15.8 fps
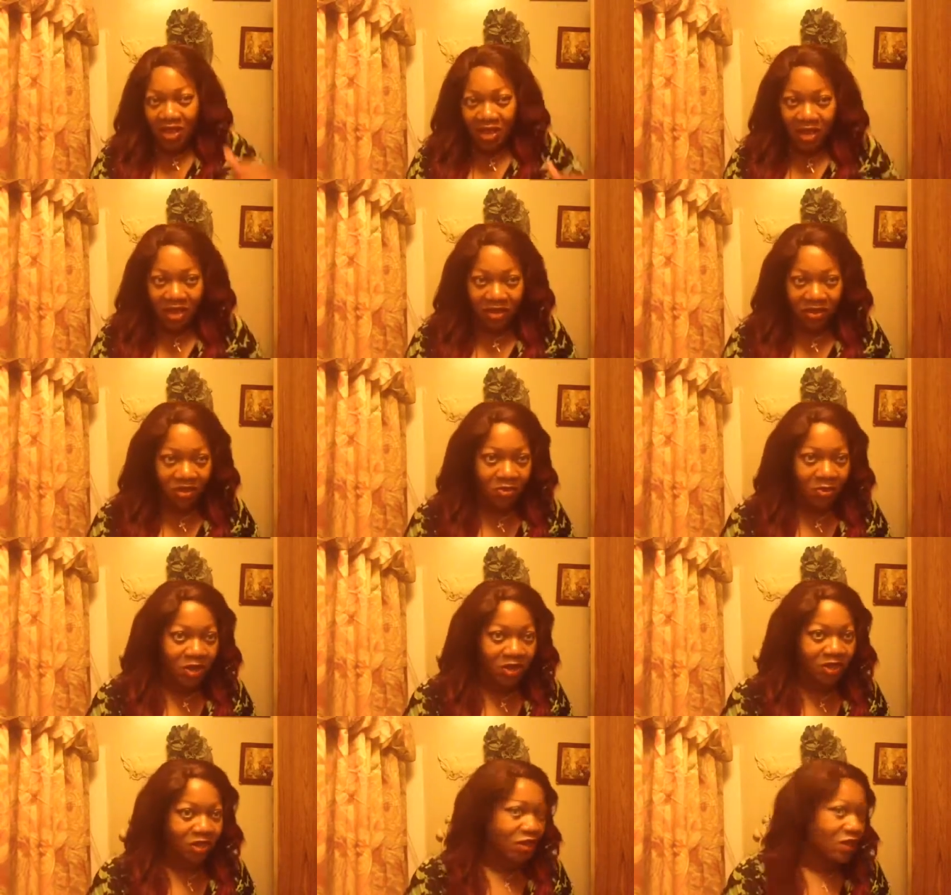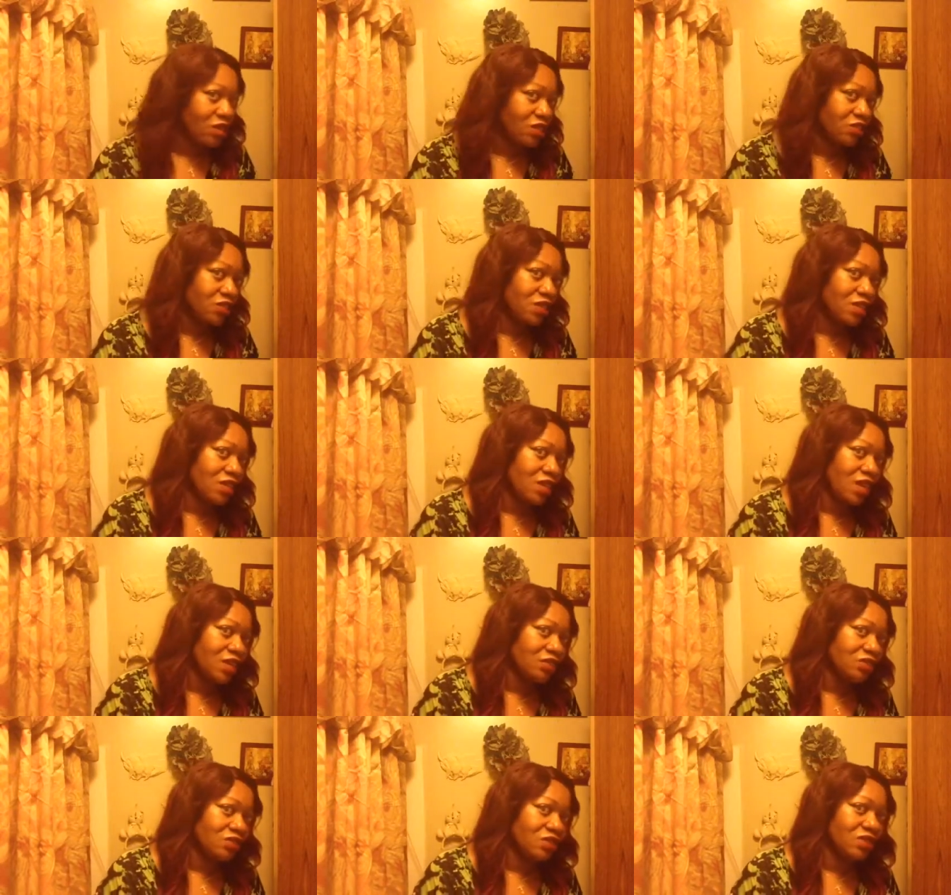not so much as,
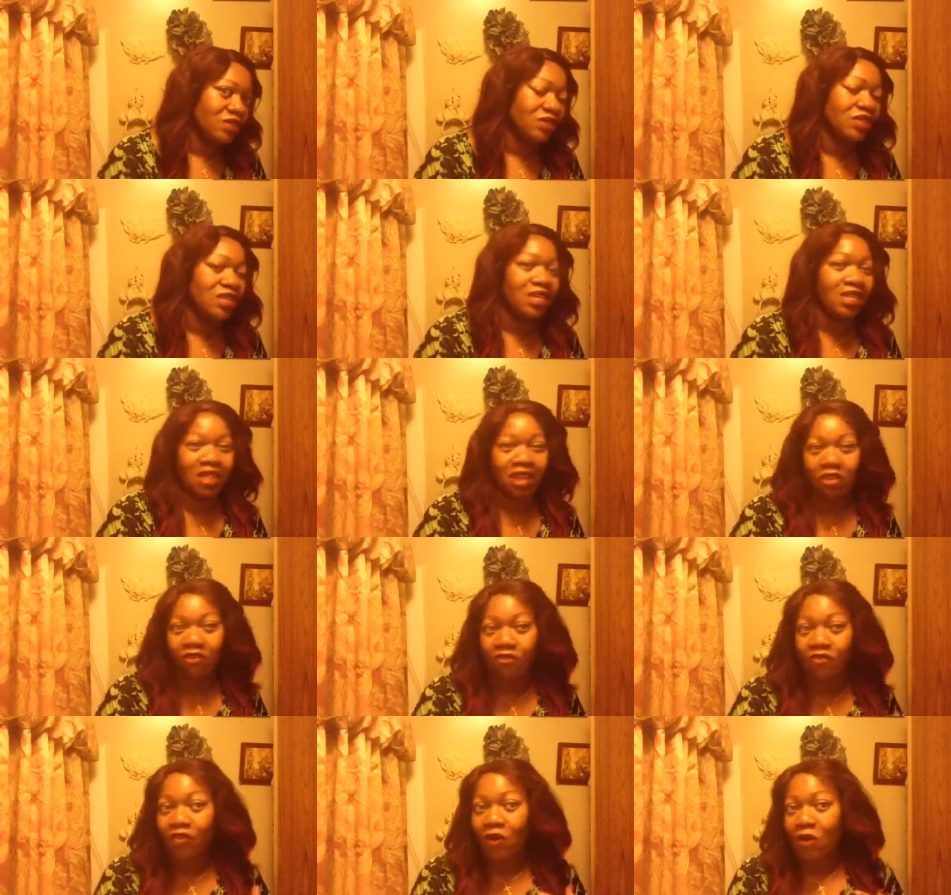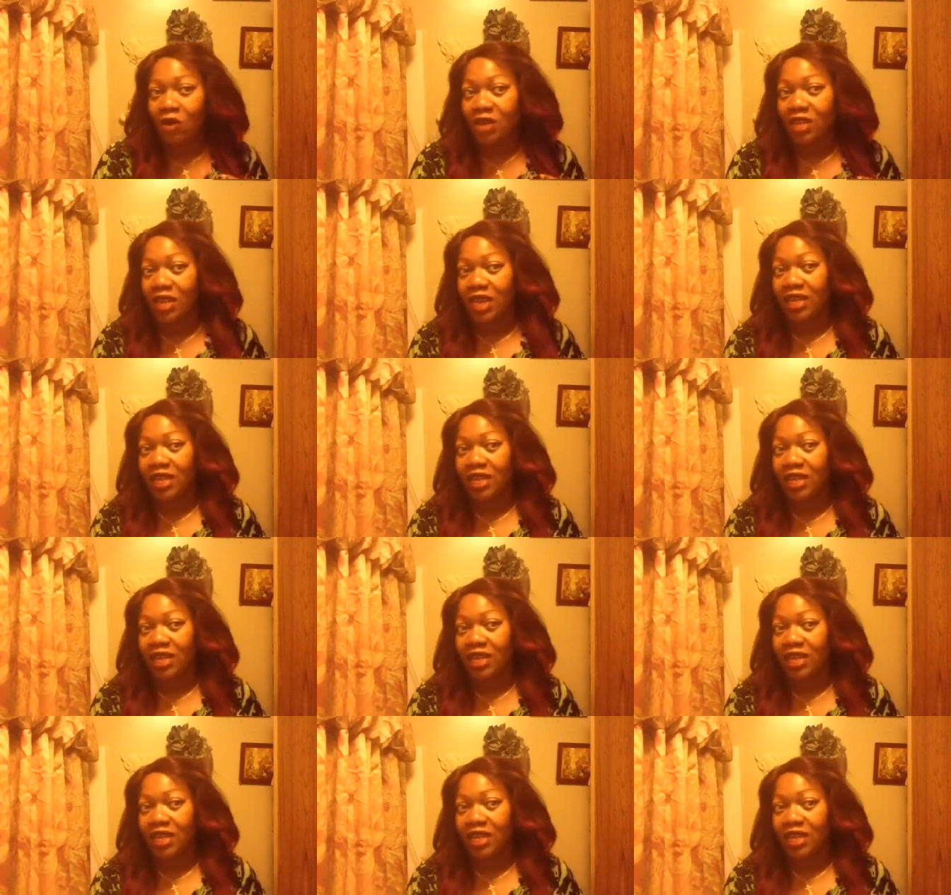as you can see they're falling.